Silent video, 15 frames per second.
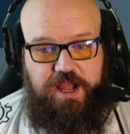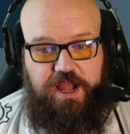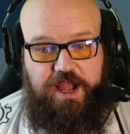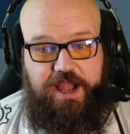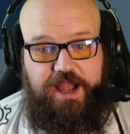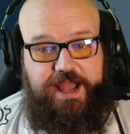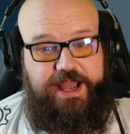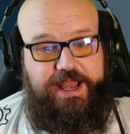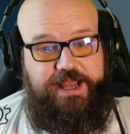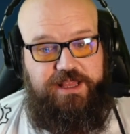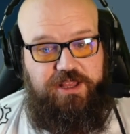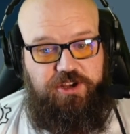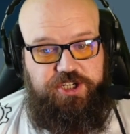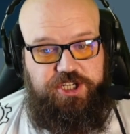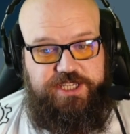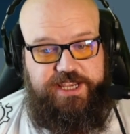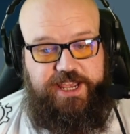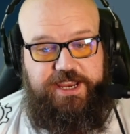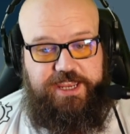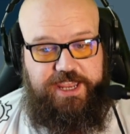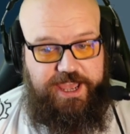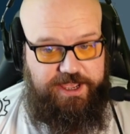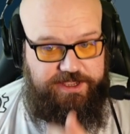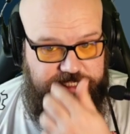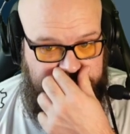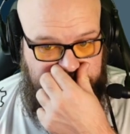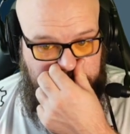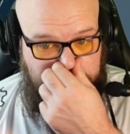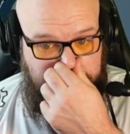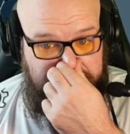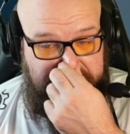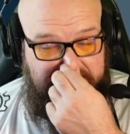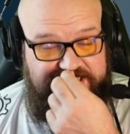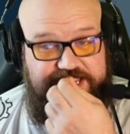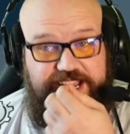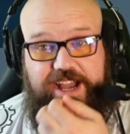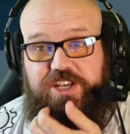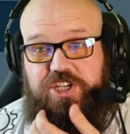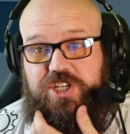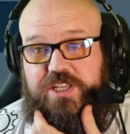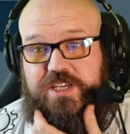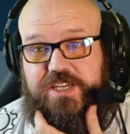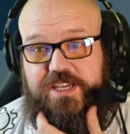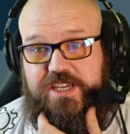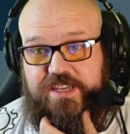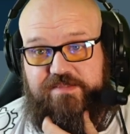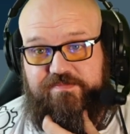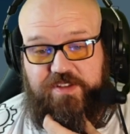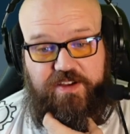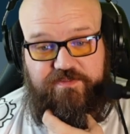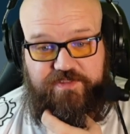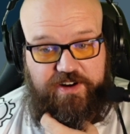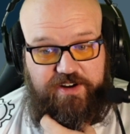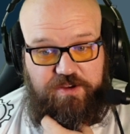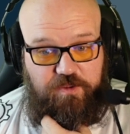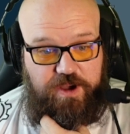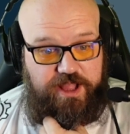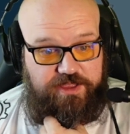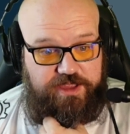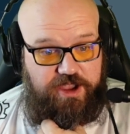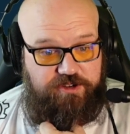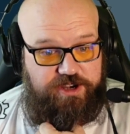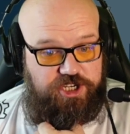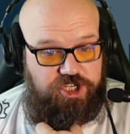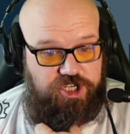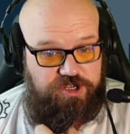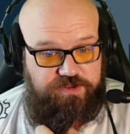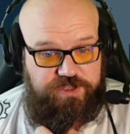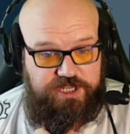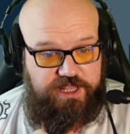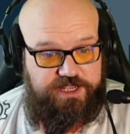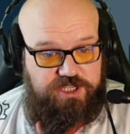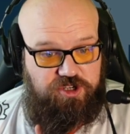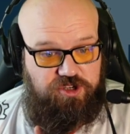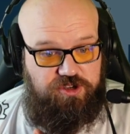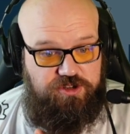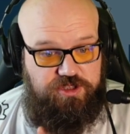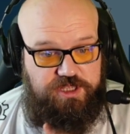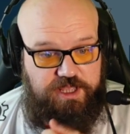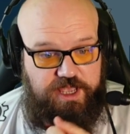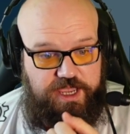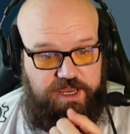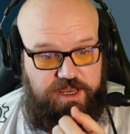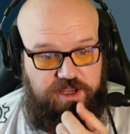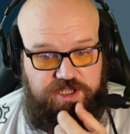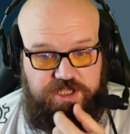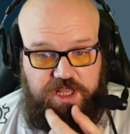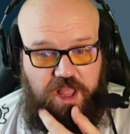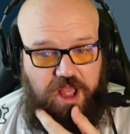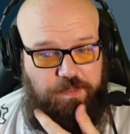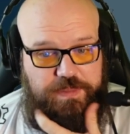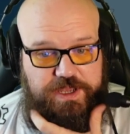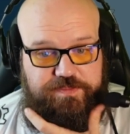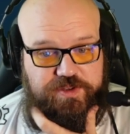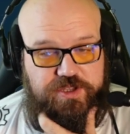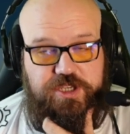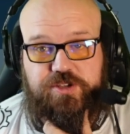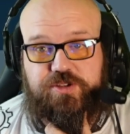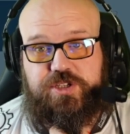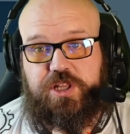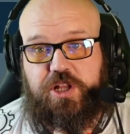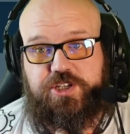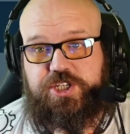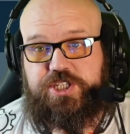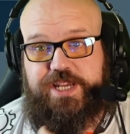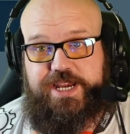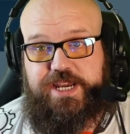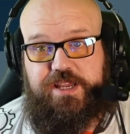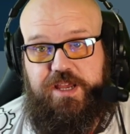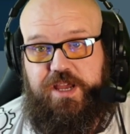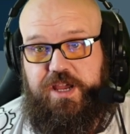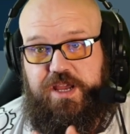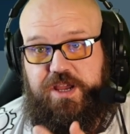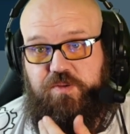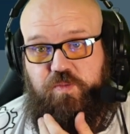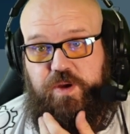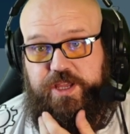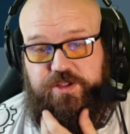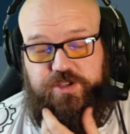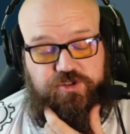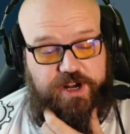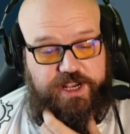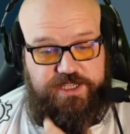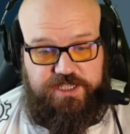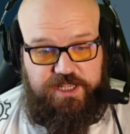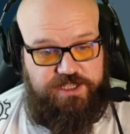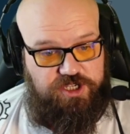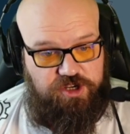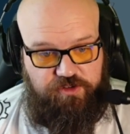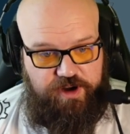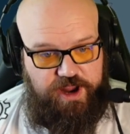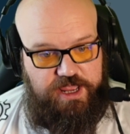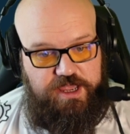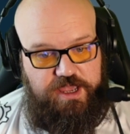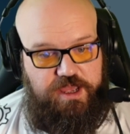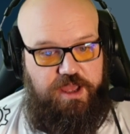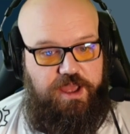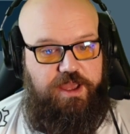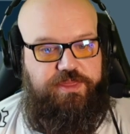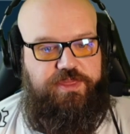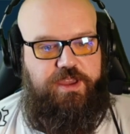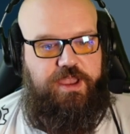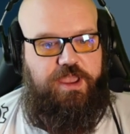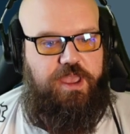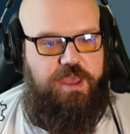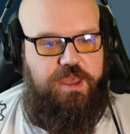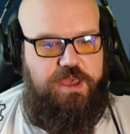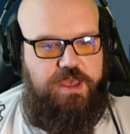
Logitech. Yeah, so that's actually a very well-known issue. So that's a good thing because a lot of people use Logitech wheels, right? So that's a great thing.